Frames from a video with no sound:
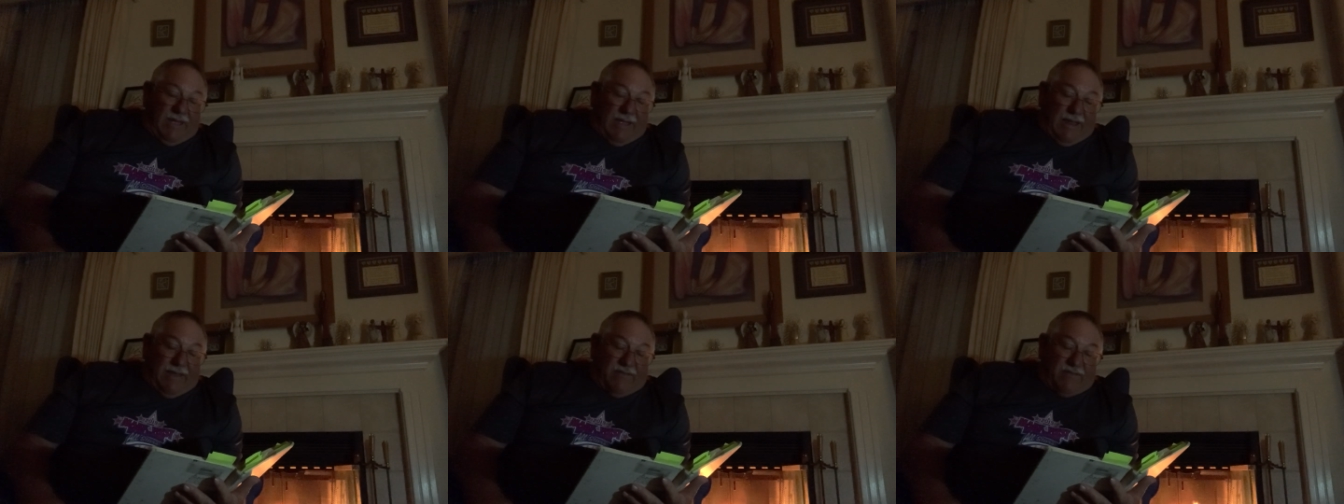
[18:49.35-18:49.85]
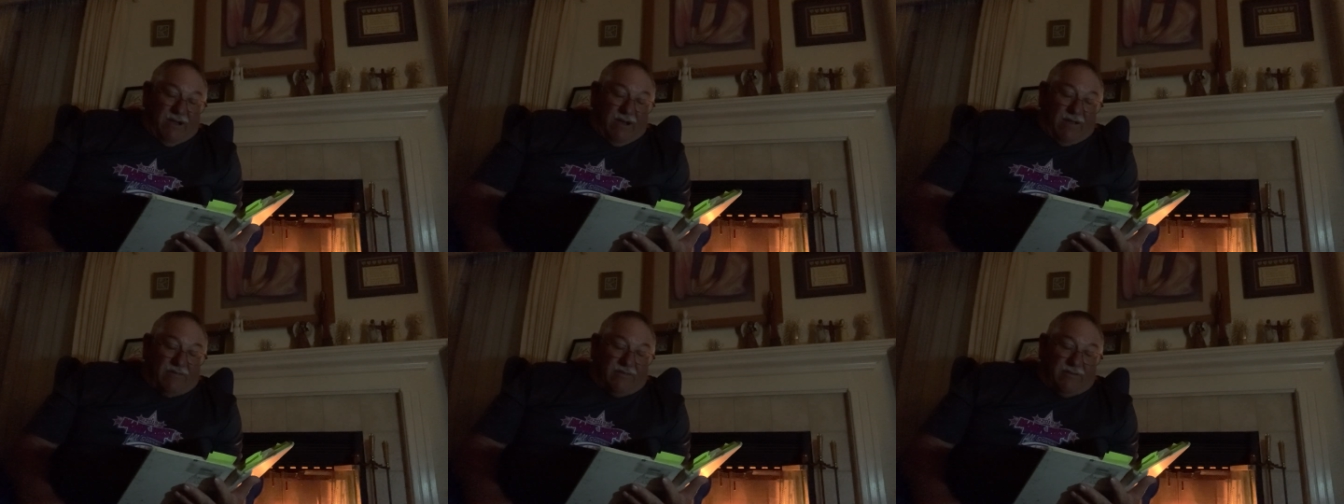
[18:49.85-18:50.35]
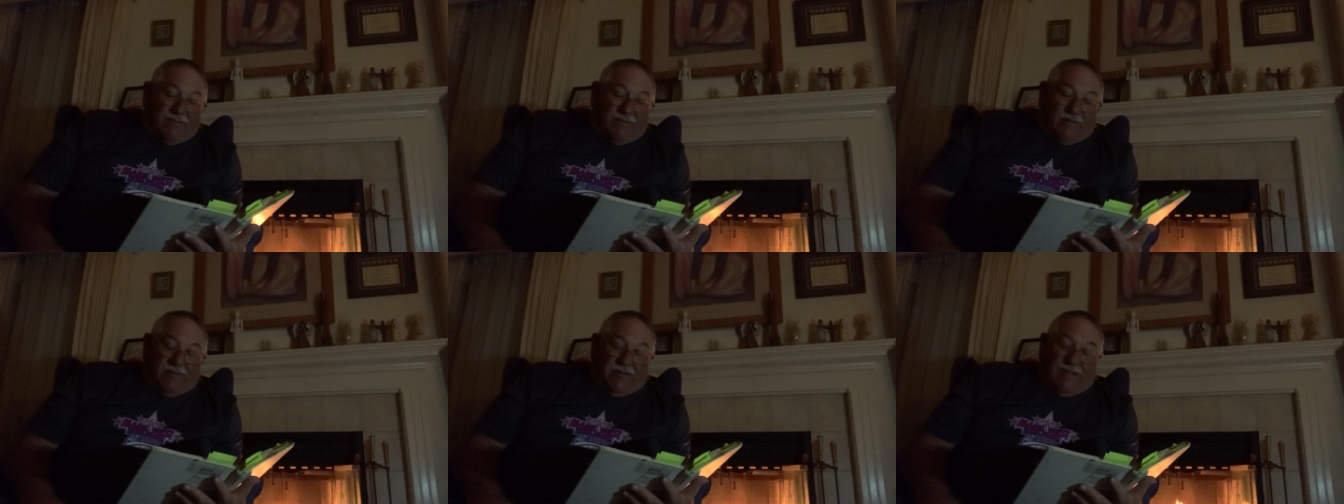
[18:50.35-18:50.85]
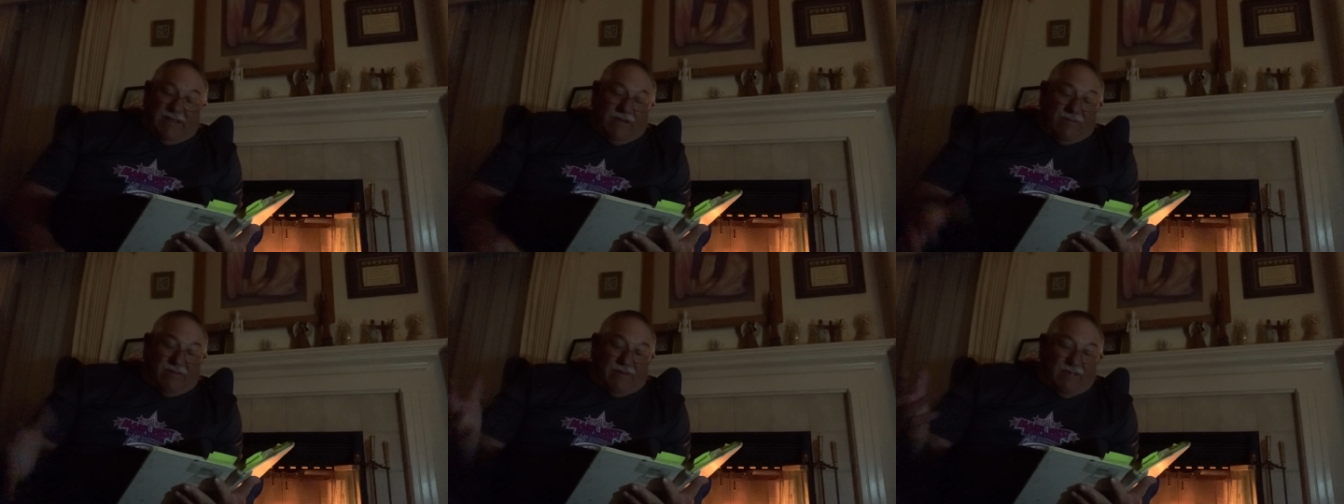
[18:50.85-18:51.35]
And he's caused he
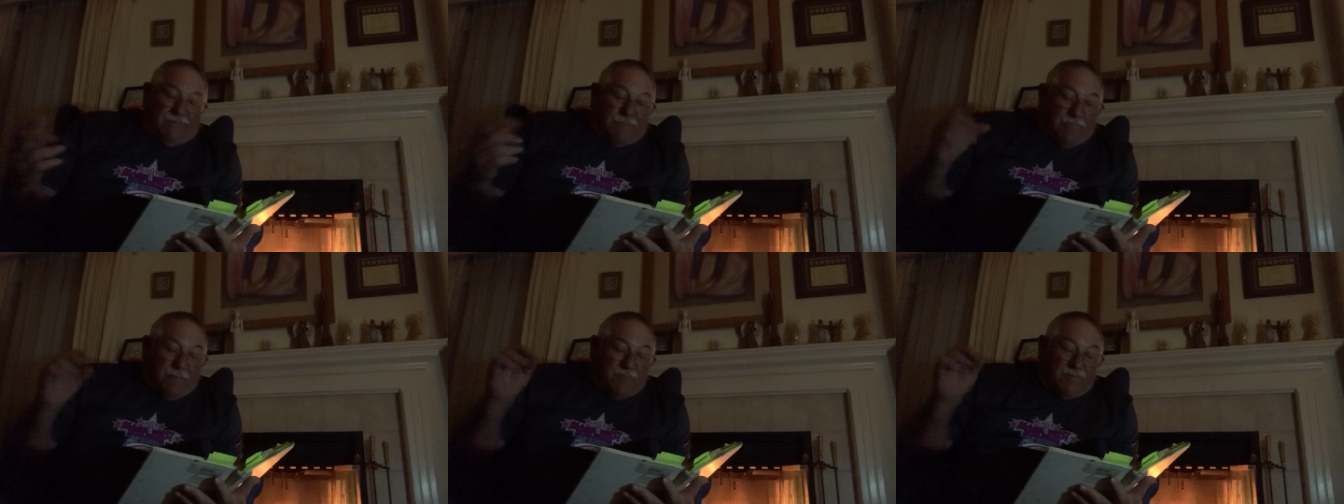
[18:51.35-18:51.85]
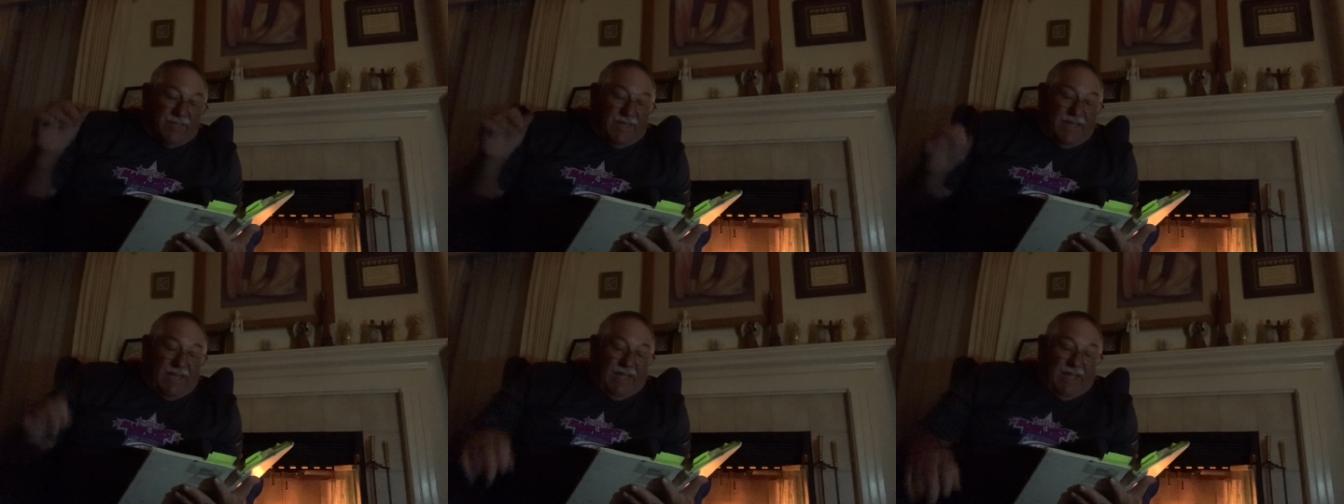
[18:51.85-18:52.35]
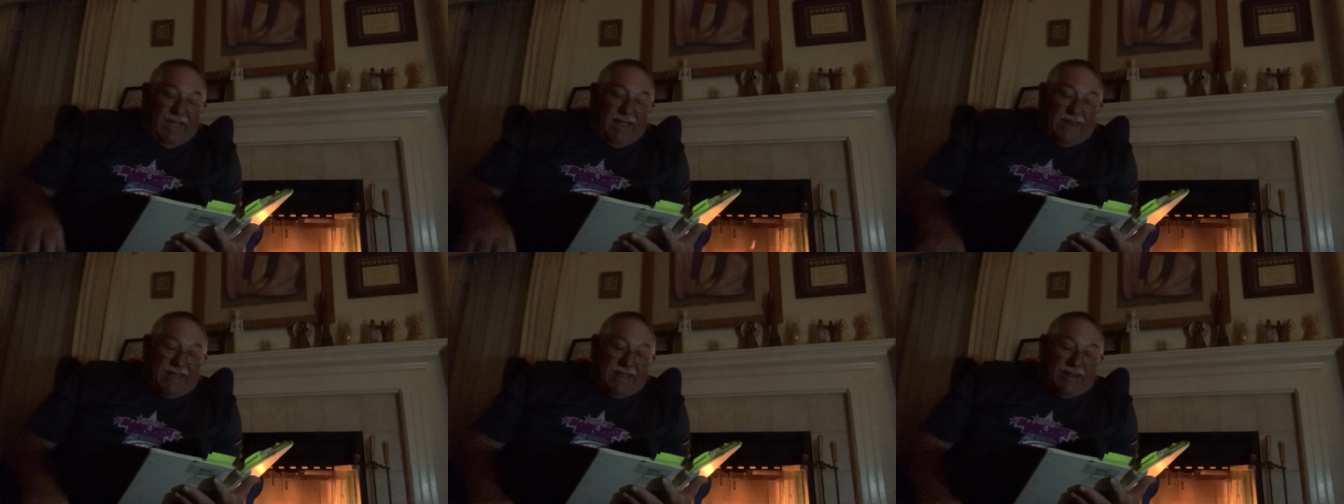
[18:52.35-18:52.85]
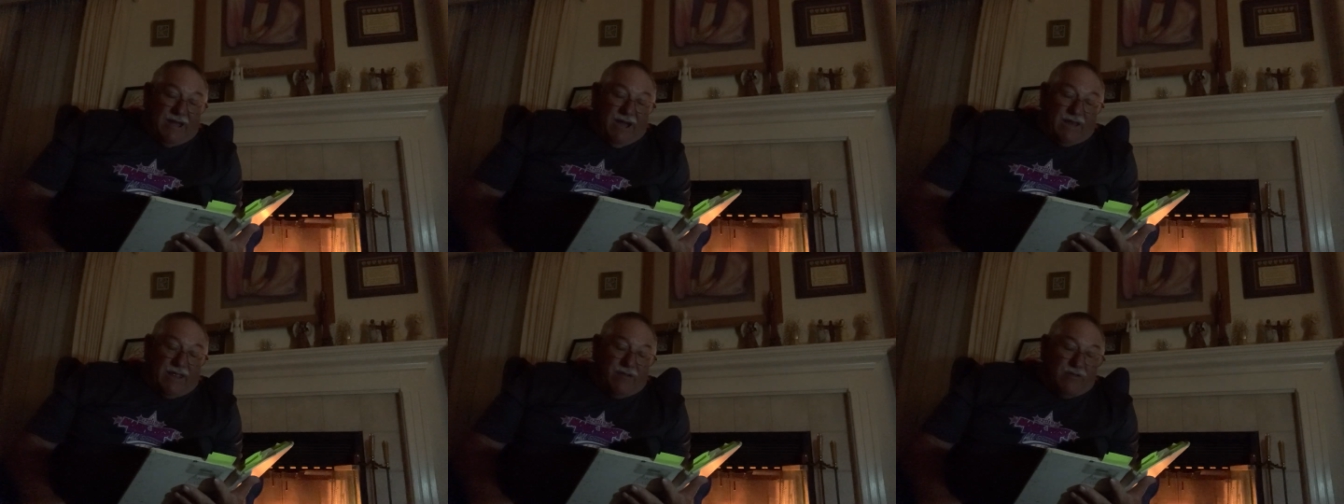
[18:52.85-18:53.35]
could and he
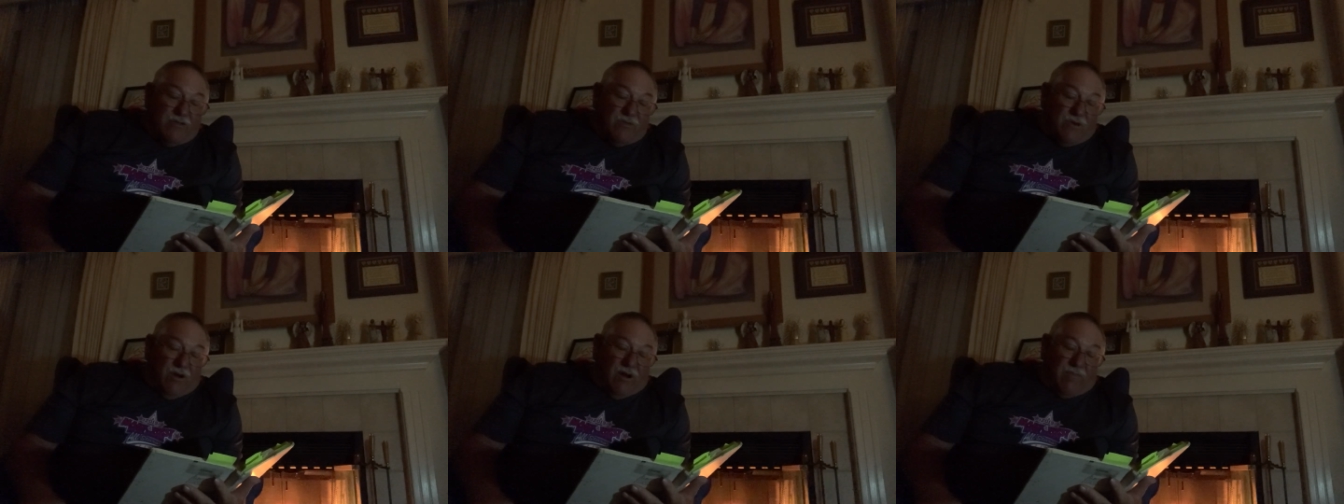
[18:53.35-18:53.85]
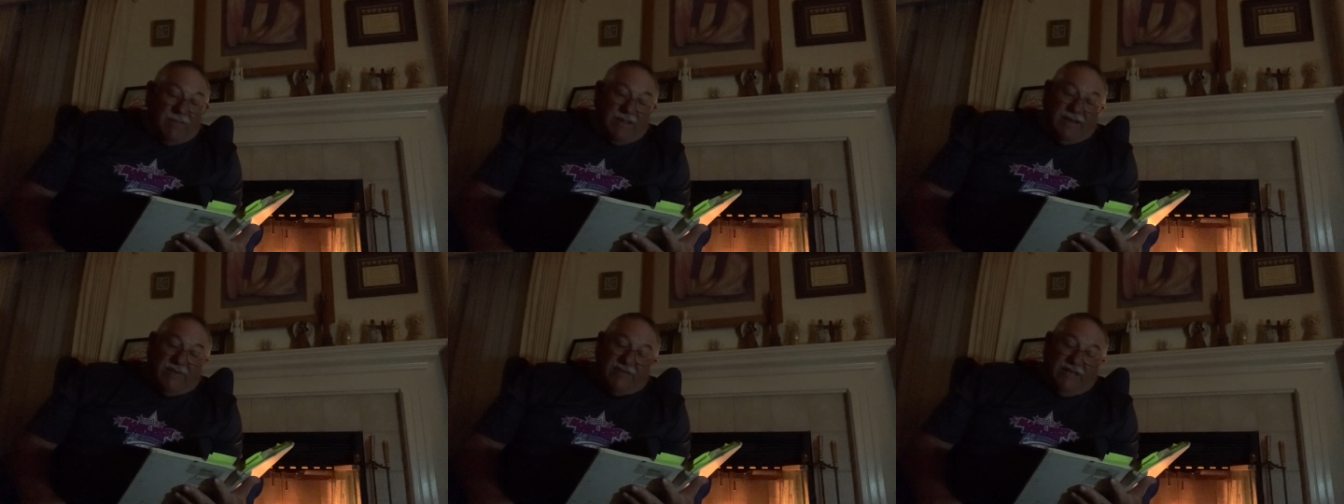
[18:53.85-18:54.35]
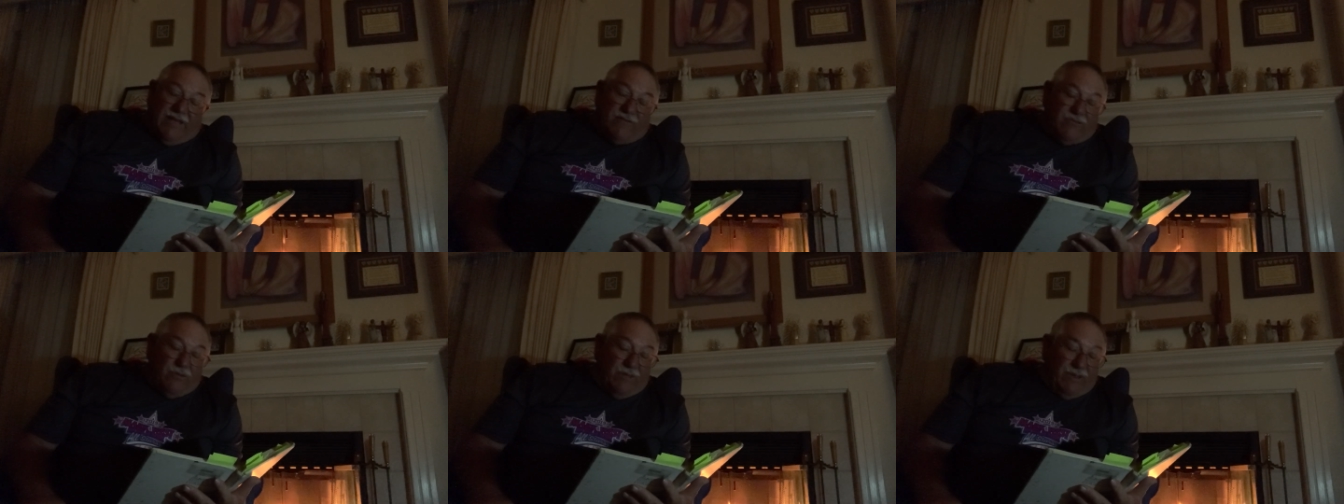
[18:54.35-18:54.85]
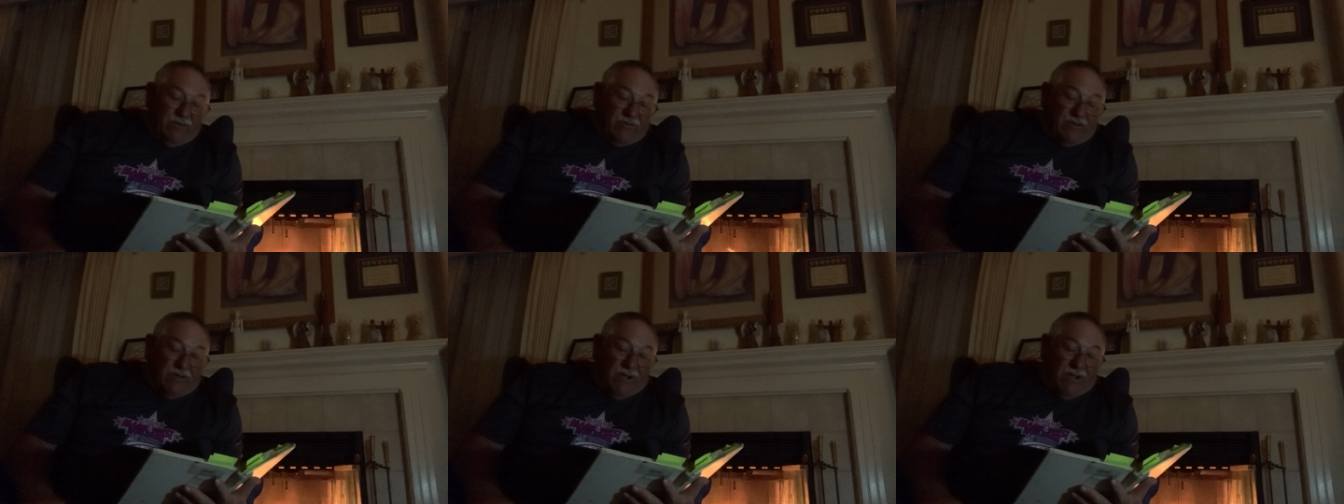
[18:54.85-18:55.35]
cannot hear you call because he has no
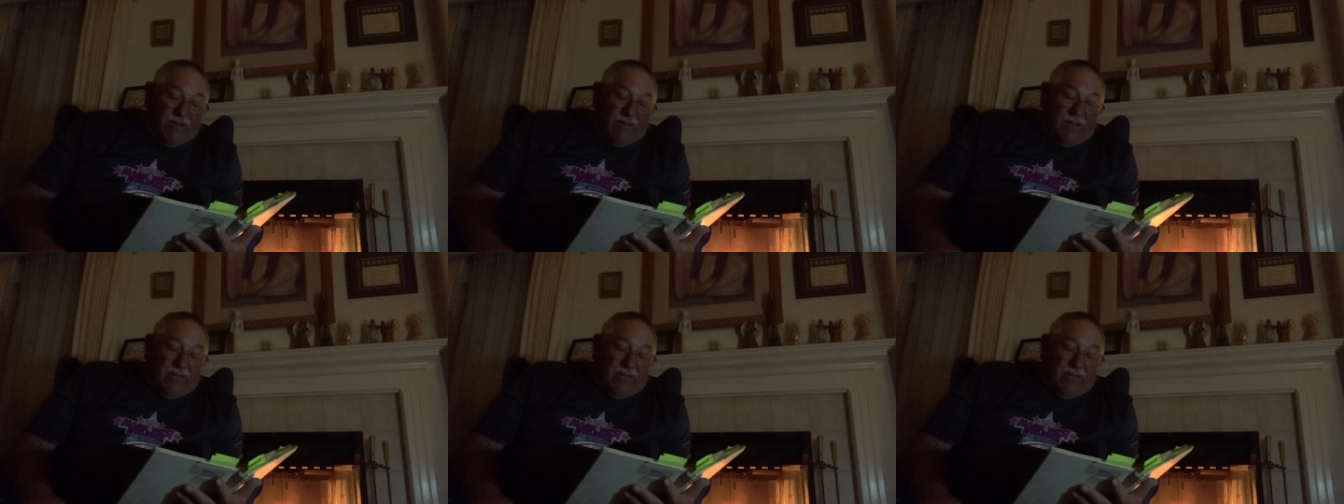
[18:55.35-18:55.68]
ears at all.